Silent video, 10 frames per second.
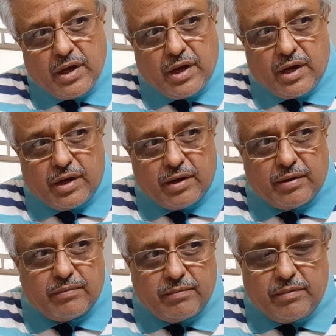
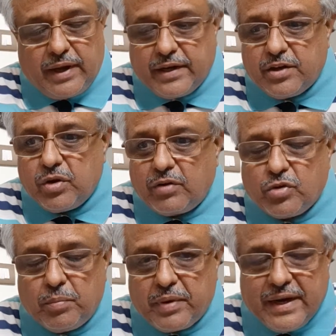Like you have to
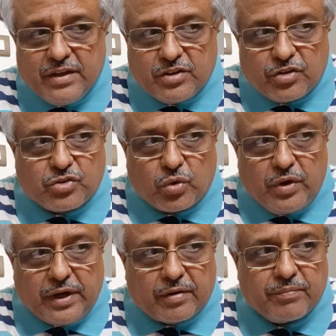break the
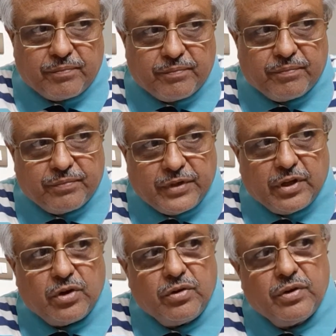story,
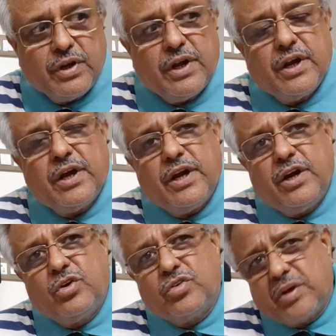
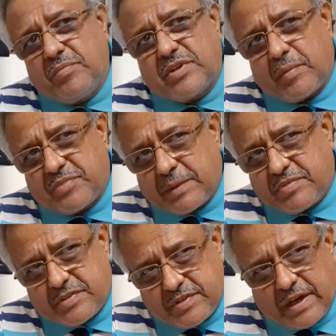into some
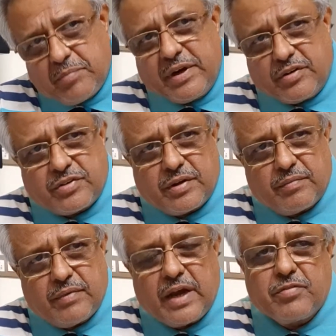segments.
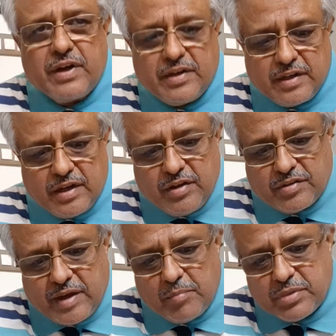Like for
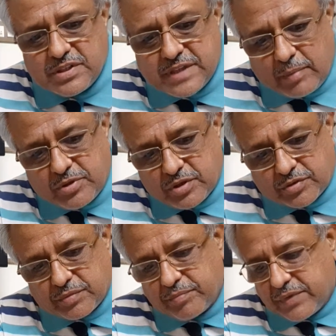example,
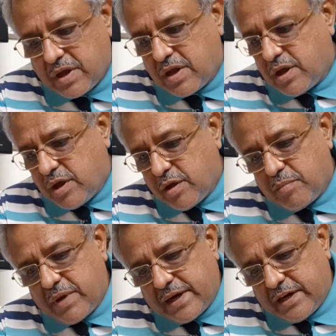chapters.
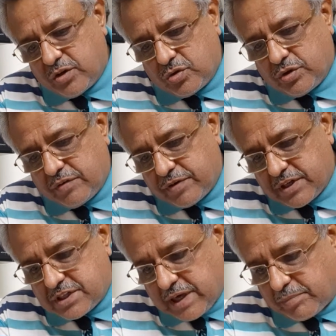Make it into
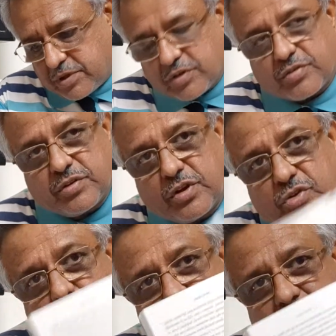different chapters. The
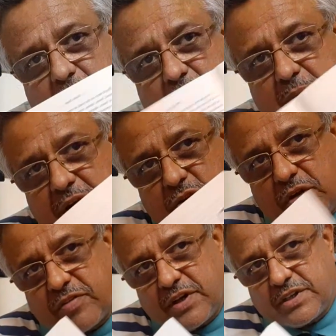story can be made into
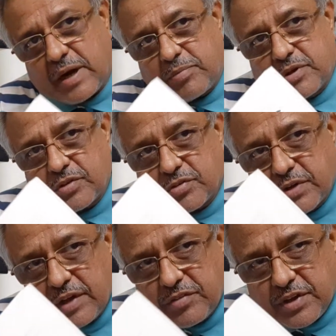different chapters. You
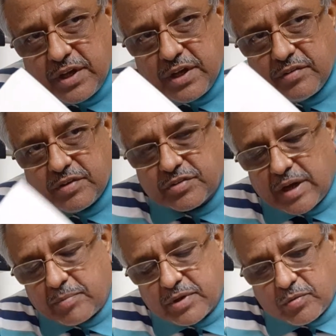can see this
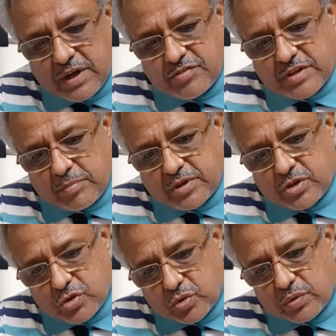chapter 1, chapter
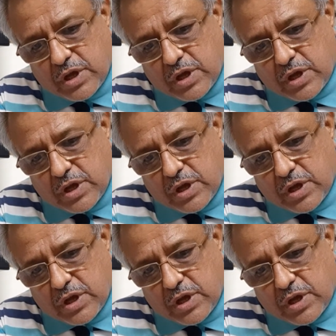2.